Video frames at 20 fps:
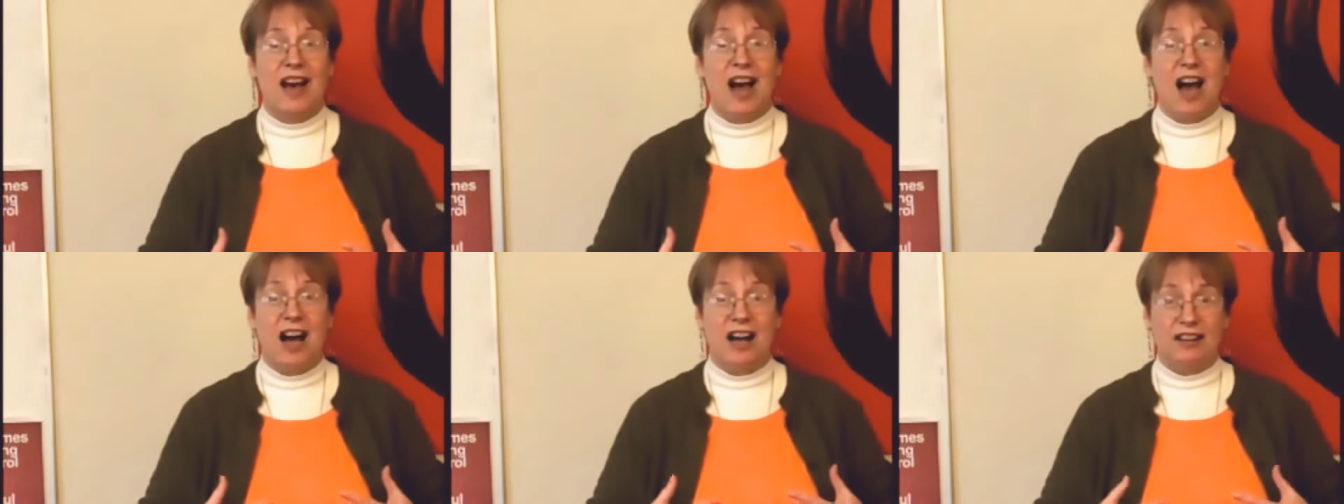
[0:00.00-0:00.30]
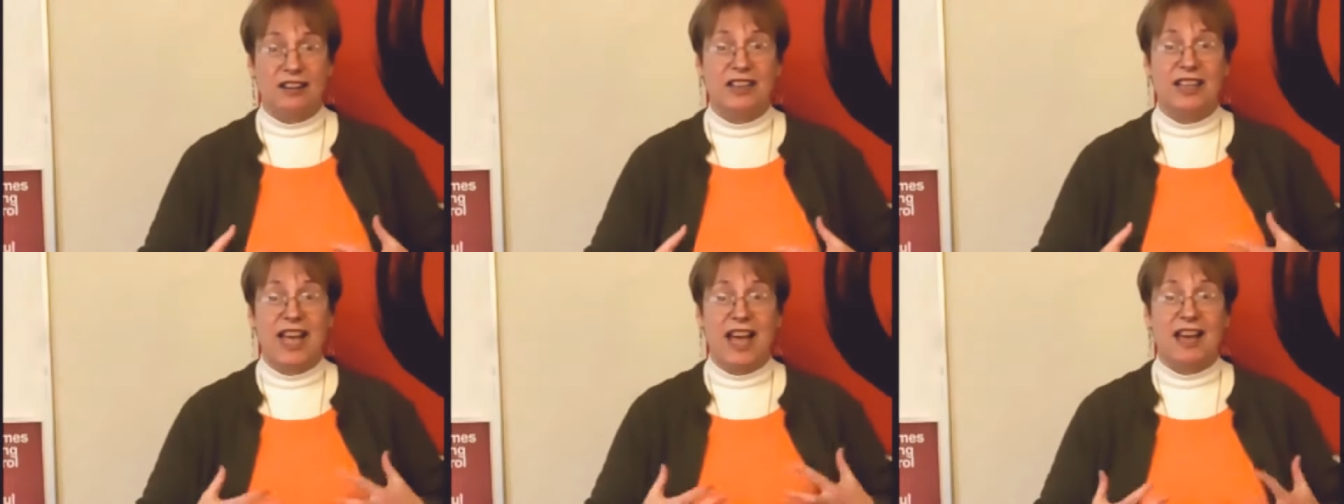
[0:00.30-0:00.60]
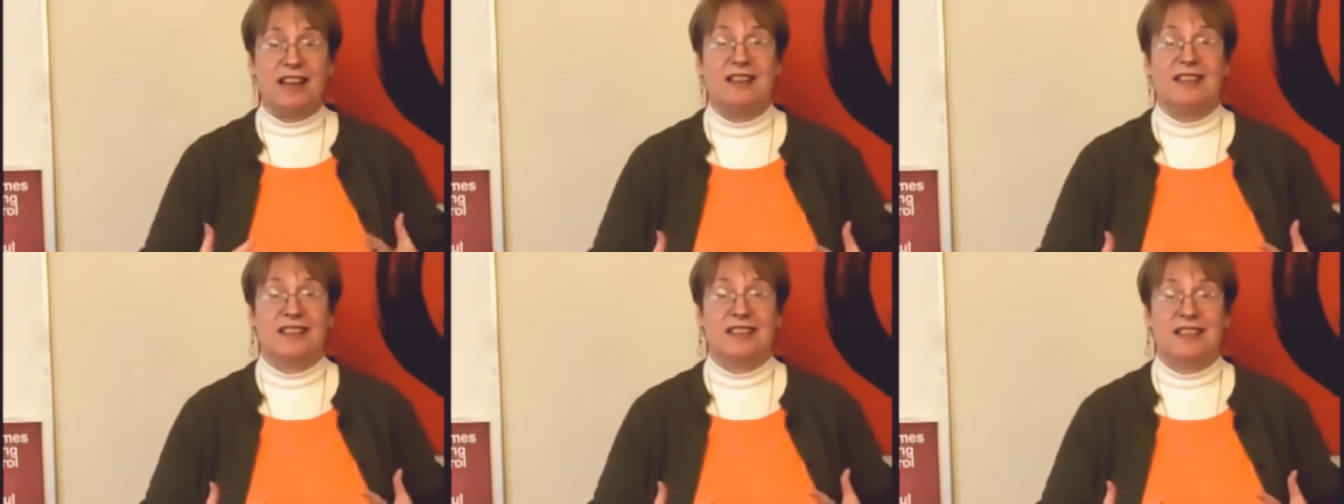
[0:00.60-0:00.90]
I'll
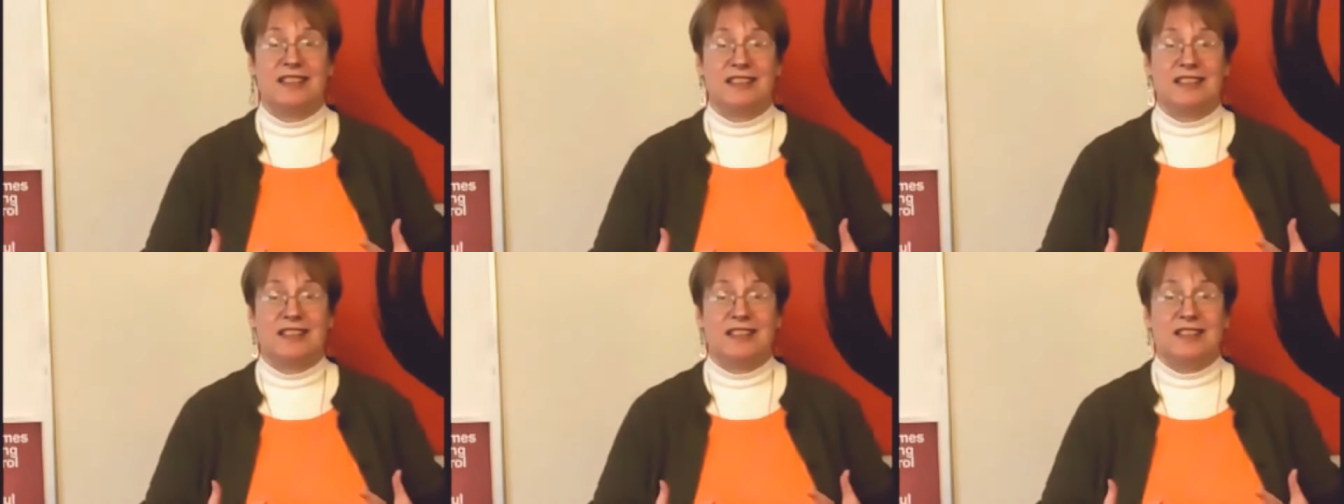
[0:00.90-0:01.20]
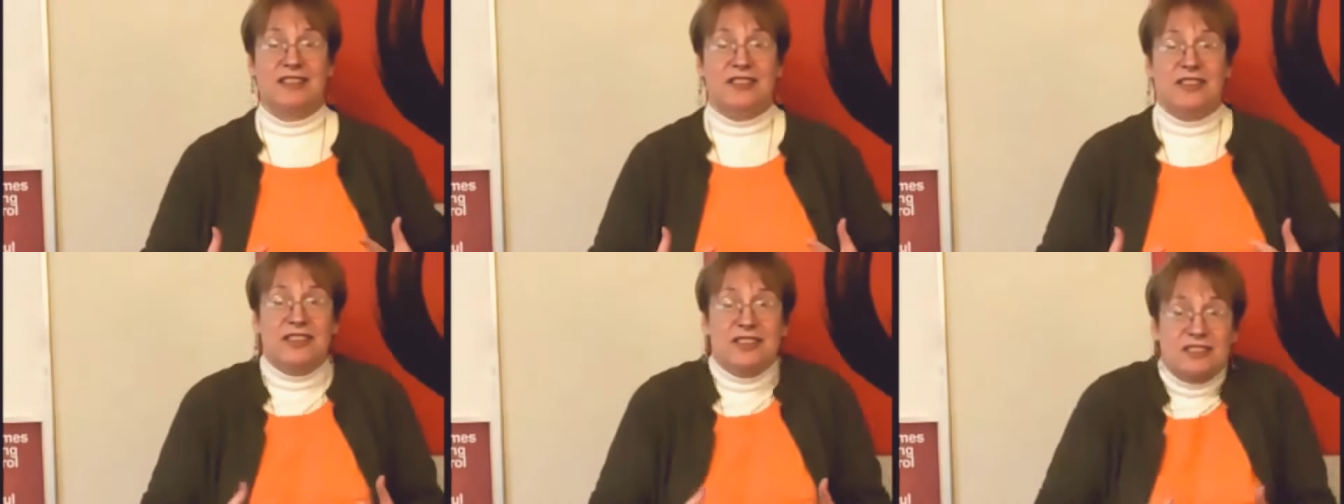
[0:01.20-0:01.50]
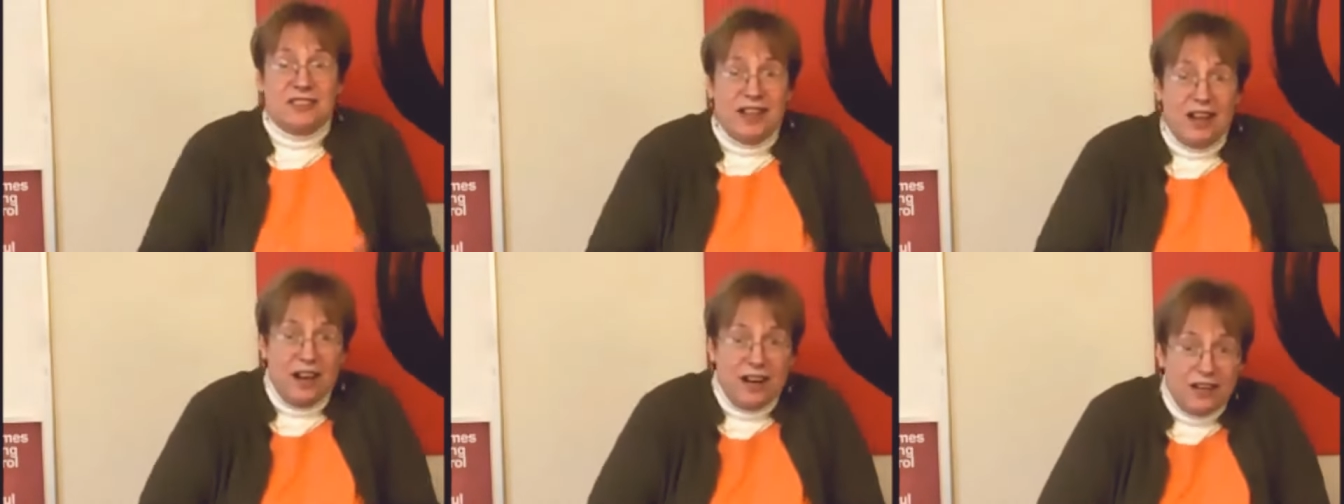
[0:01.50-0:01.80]
get
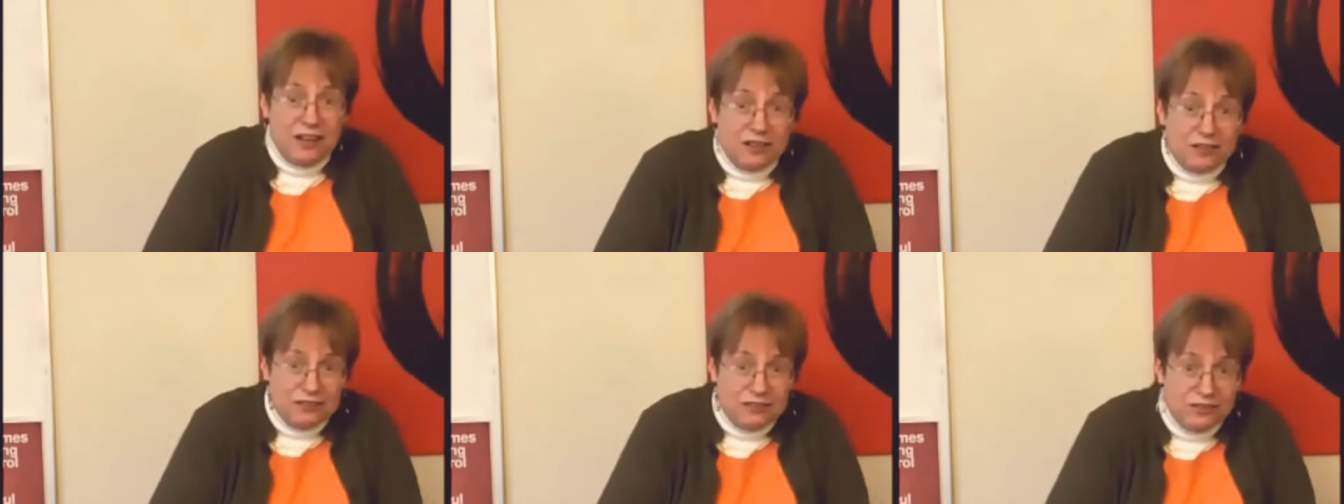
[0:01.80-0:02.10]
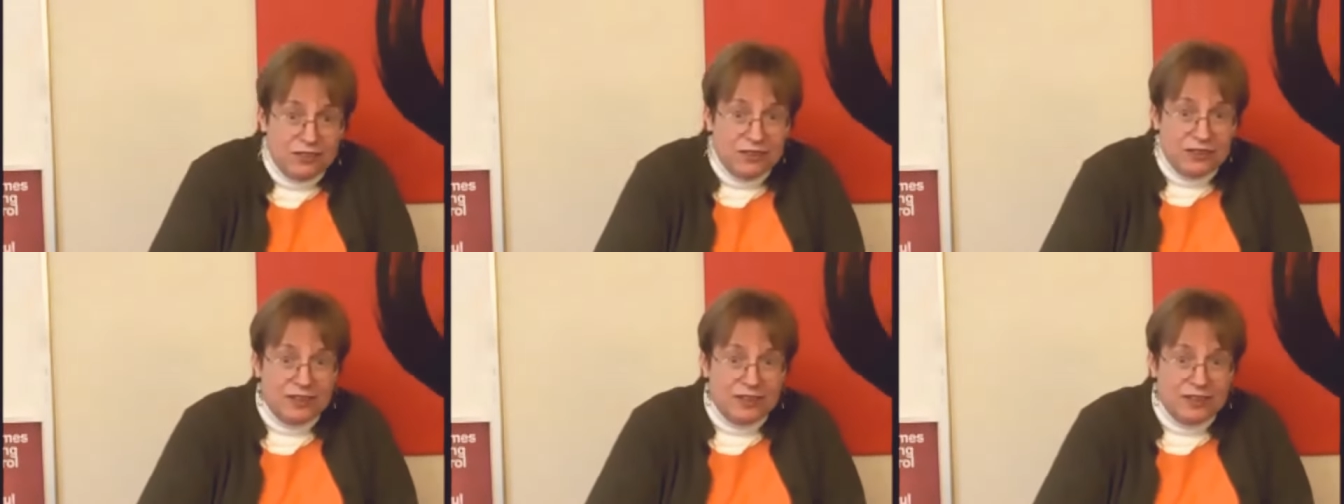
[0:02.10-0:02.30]
this kind of